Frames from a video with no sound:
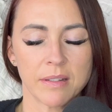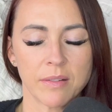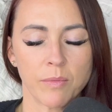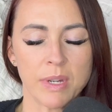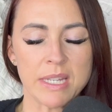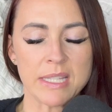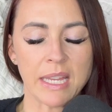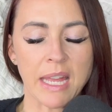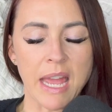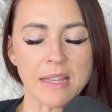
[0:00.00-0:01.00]

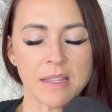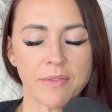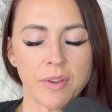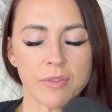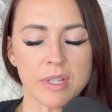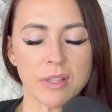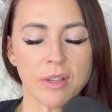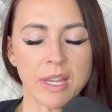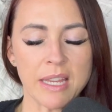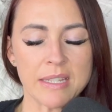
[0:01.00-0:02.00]
Witnessing it as if you're just
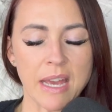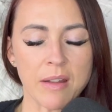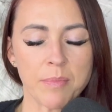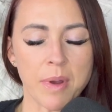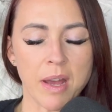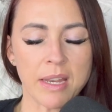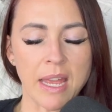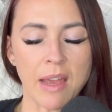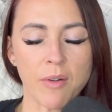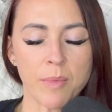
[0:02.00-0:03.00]
looking down upon
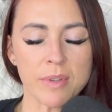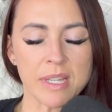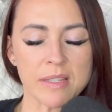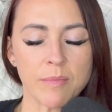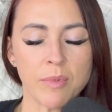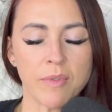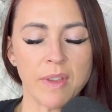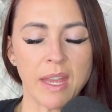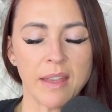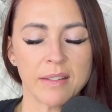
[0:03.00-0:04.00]
it, almost as a
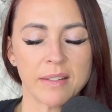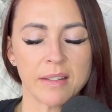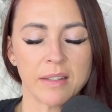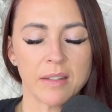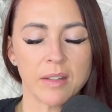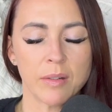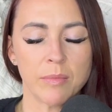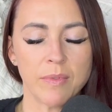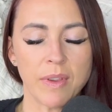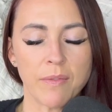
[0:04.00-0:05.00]
movie,
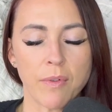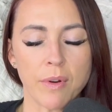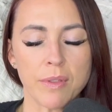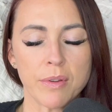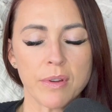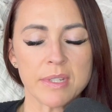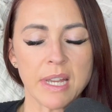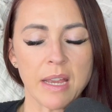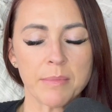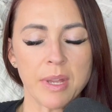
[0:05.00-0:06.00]
moving forward through your
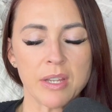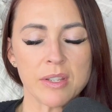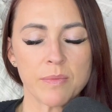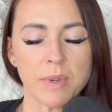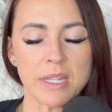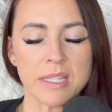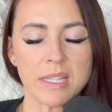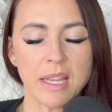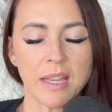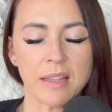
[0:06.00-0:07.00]
timeline, just
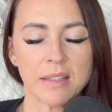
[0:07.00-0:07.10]
witnessing.